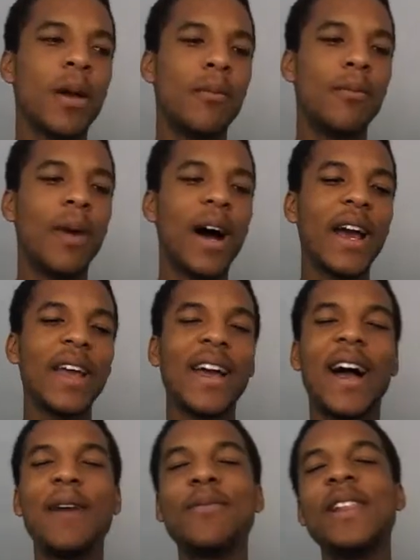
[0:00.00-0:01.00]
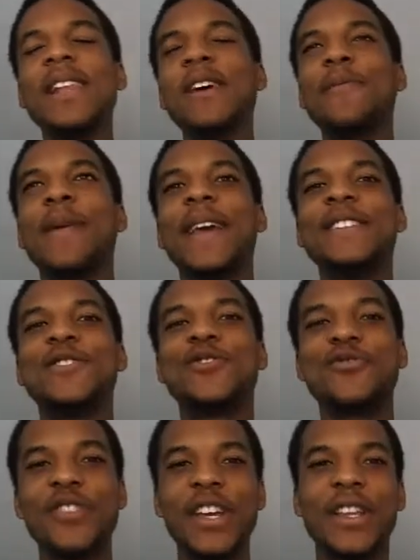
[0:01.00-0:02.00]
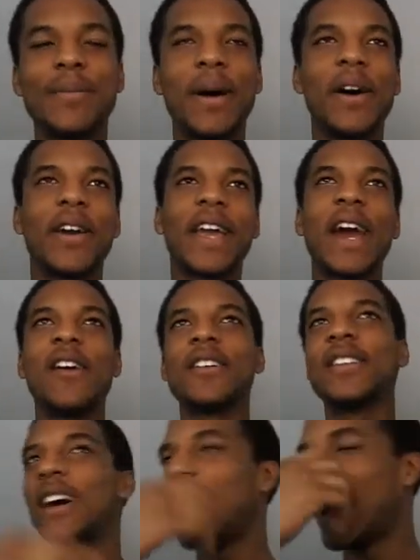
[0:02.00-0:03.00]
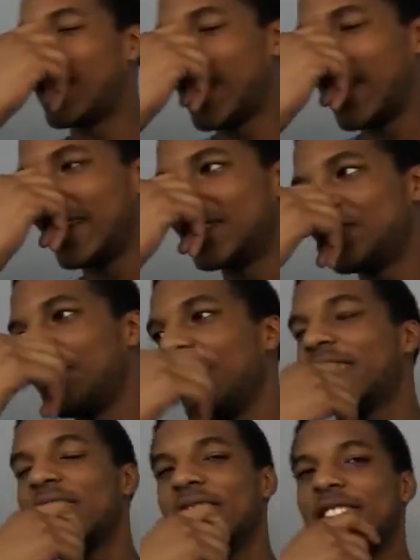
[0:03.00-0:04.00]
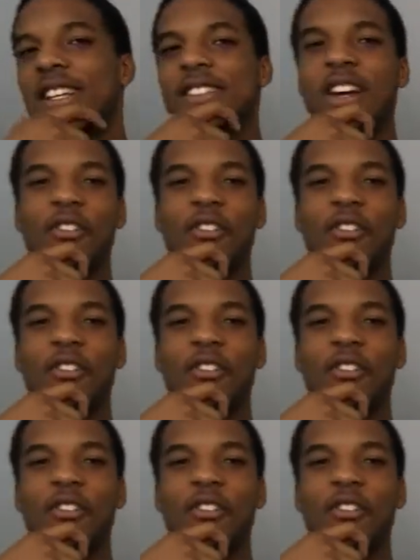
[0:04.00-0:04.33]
my I'm a little bit intrigued about her character and intrigued in the sense